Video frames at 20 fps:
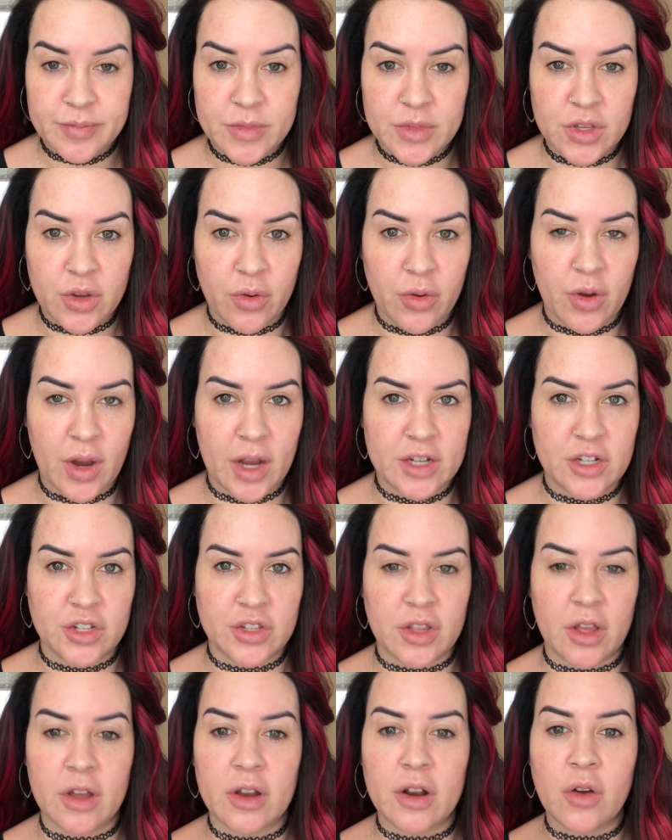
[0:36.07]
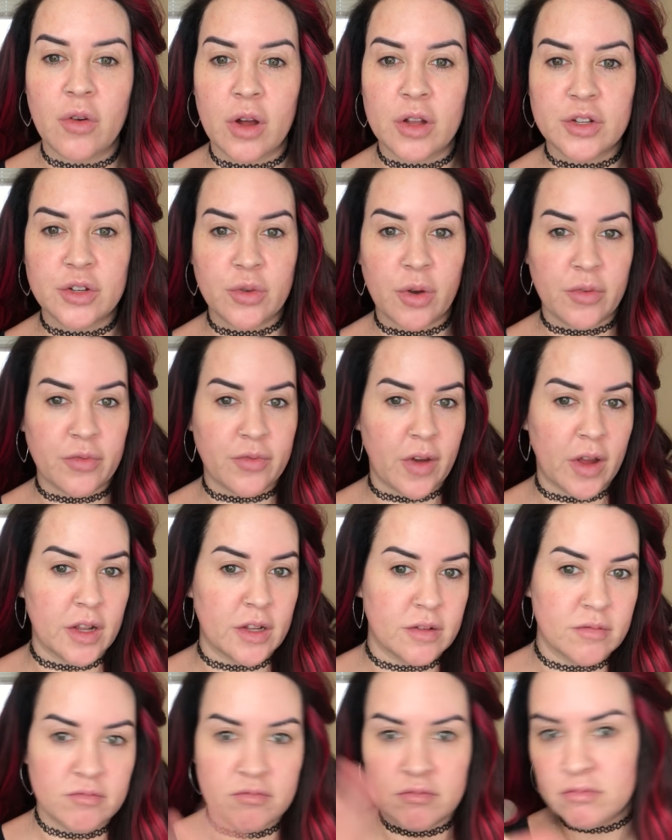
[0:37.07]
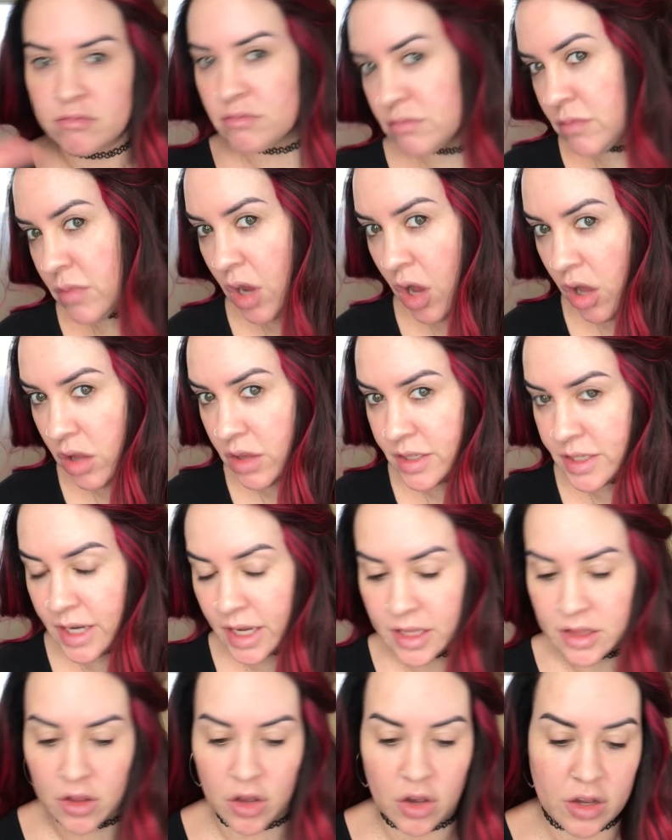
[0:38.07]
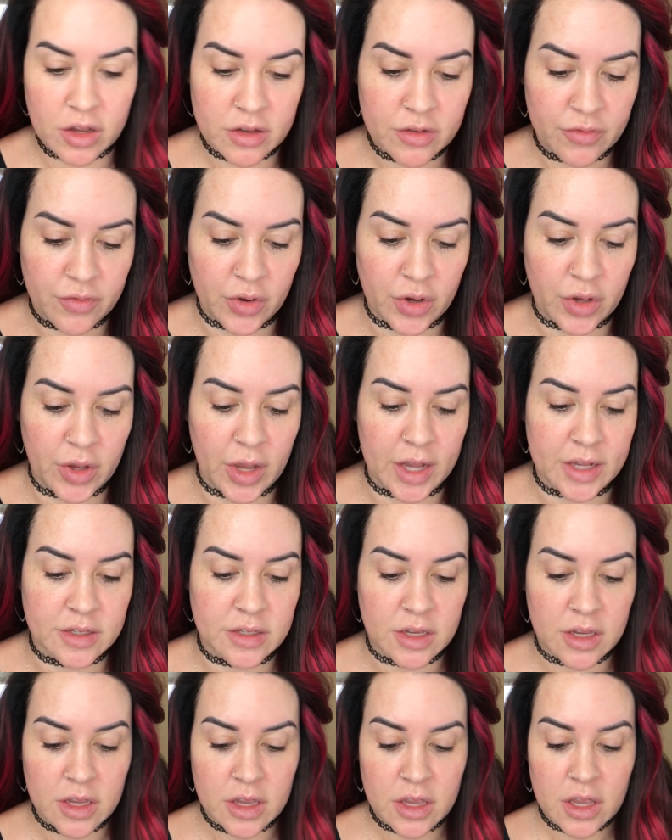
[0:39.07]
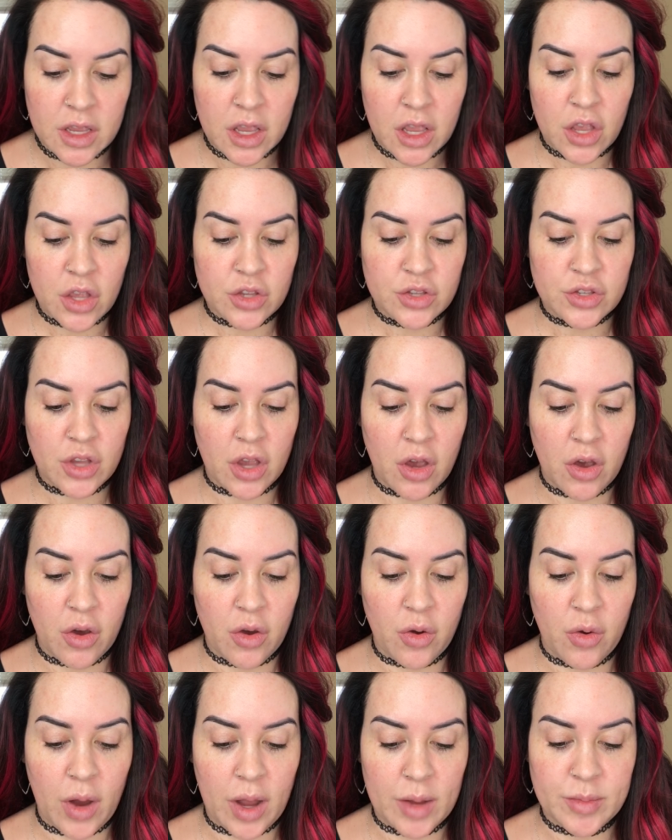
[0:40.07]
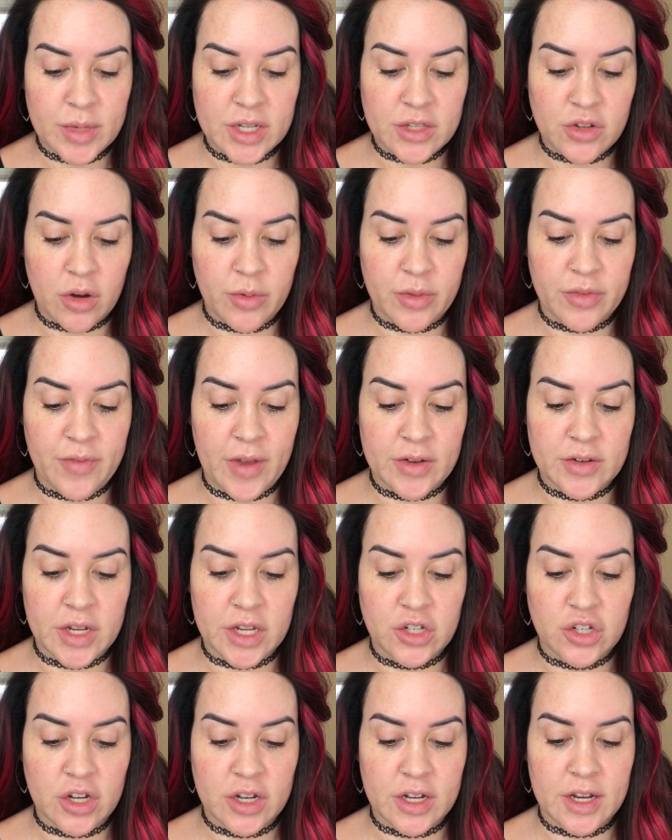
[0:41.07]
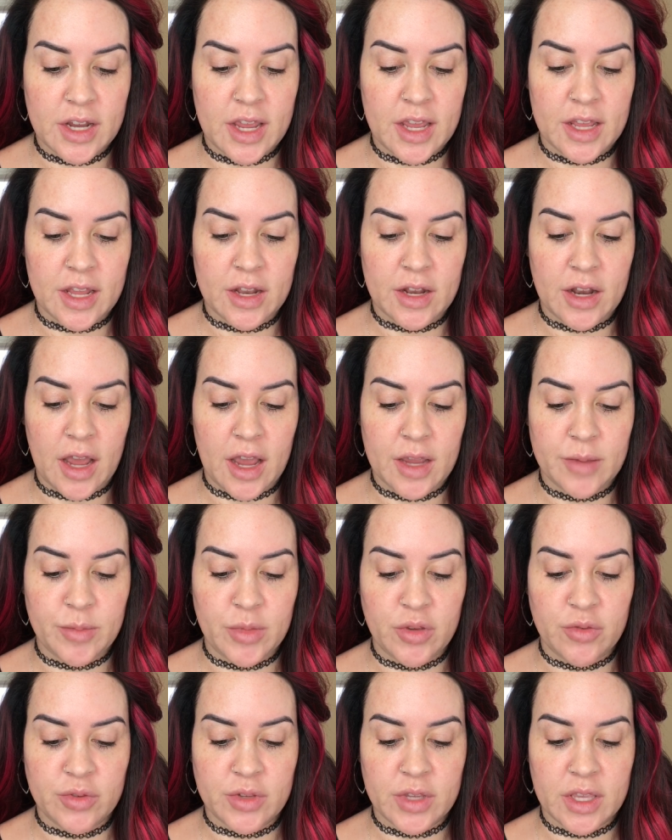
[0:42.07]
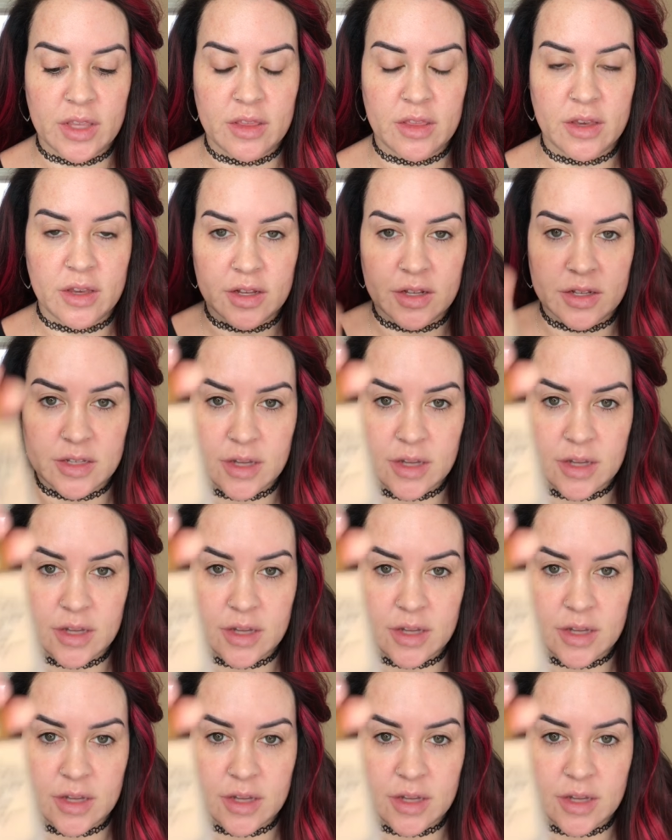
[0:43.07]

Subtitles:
so I just thought, oh, I'll do a fun holiday look for you guys. So I'm gonna start with foundation, and I'm using the